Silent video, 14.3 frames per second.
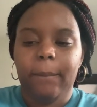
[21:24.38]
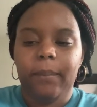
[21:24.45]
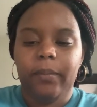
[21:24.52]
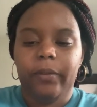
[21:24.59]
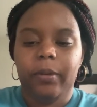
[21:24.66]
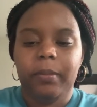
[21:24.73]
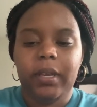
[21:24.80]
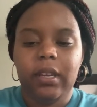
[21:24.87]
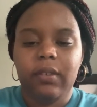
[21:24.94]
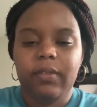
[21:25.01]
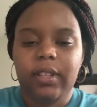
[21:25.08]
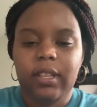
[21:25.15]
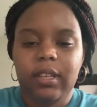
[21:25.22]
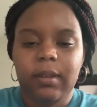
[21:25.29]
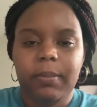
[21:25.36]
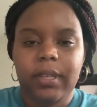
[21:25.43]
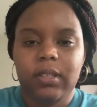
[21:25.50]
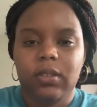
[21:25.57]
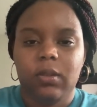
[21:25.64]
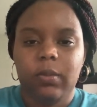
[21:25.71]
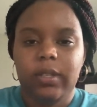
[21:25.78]
For me, it really
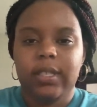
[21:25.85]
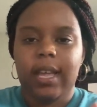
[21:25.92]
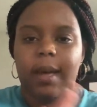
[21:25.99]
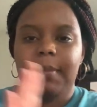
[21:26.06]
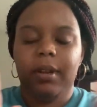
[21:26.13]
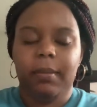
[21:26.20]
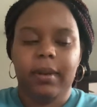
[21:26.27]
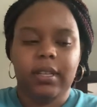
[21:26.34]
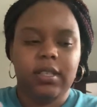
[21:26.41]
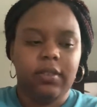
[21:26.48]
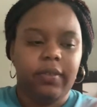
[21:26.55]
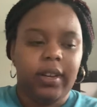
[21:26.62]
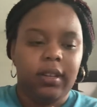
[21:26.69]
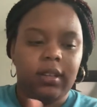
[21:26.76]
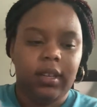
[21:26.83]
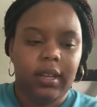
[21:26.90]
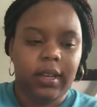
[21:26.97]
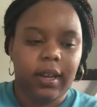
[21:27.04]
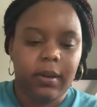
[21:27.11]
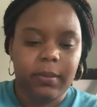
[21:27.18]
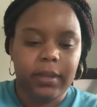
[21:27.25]
depends on what's happening in my surrounding
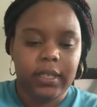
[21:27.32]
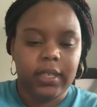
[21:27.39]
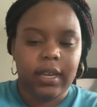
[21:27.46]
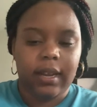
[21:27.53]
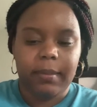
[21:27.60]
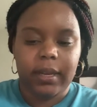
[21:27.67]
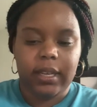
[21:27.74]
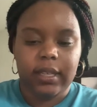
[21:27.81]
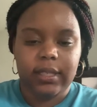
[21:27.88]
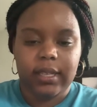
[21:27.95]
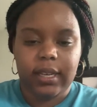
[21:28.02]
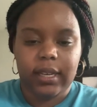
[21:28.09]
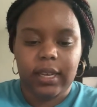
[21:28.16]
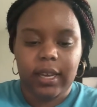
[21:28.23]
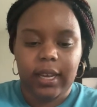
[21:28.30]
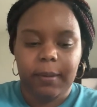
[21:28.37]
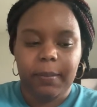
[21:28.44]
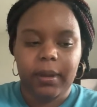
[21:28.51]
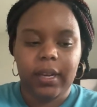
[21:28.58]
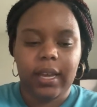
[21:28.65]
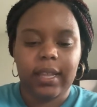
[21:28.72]
and how much time I can
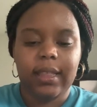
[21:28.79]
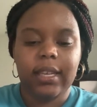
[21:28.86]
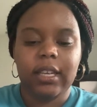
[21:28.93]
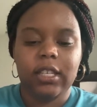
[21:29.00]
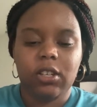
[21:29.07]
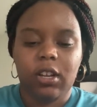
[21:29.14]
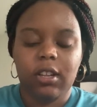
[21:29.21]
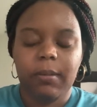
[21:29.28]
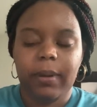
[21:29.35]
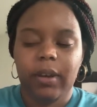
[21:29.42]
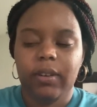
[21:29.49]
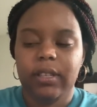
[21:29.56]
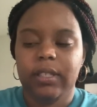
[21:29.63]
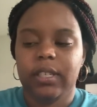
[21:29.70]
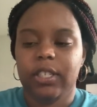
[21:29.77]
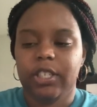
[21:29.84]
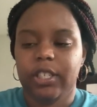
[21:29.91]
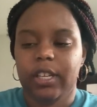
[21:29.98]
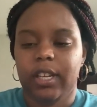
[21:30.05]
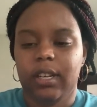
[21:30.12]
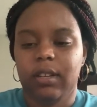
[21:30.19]
dedicate. But I think it's all about
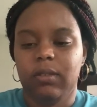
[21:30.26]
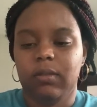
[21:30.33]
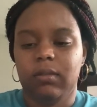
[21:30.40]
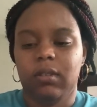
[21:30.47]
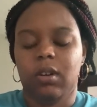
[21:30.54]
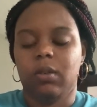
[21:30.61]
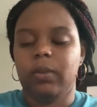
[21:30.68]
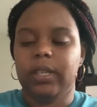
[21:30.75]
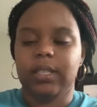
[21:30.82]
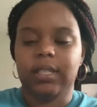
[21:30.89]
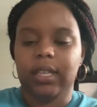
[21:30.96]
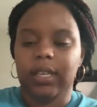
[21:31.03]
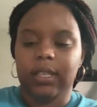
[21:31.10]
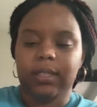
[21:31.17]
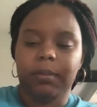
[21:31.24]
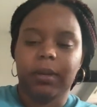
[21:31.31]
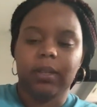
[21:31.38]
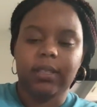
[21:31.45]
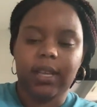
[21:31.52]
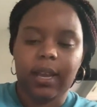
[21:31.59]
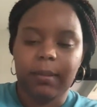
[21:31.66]
intention. I don't always think it's
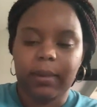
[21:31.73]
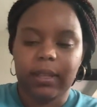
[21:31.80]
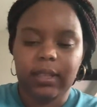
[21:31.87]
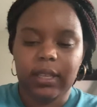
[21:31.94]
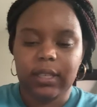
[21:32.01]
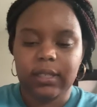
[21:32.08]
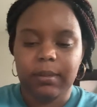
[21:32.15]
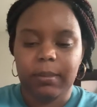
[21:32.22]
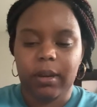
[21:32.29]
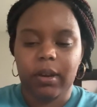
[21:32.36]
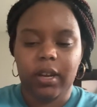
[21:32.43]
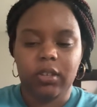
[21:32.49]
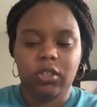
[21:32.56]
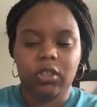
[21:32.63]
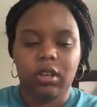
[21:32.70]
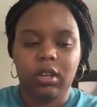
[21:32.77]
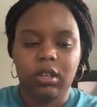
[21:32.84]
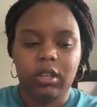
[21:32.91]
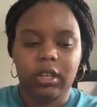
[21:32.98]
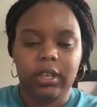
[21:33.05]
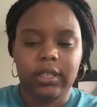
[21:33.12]
about time. I think it's about how
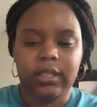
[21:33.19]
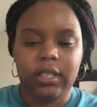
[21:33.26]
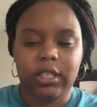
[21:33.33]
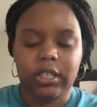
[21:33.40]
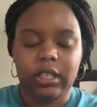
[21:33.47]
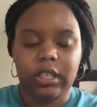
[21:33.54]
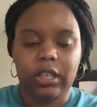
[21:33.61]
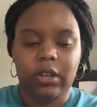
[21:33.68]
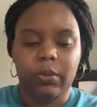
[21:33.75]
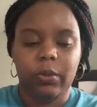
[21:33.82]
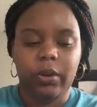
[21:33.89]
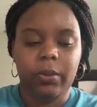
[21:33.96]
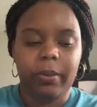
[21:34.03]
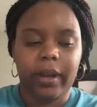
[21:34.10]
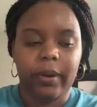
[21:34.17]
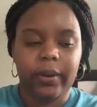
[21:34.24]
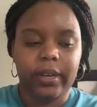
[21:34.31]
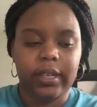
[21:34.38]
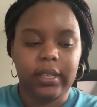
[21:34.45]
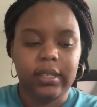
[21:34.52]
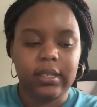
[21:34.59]
strong your intention and your willpower
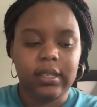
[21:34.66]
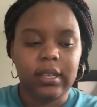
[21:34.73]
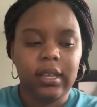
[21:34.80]
is.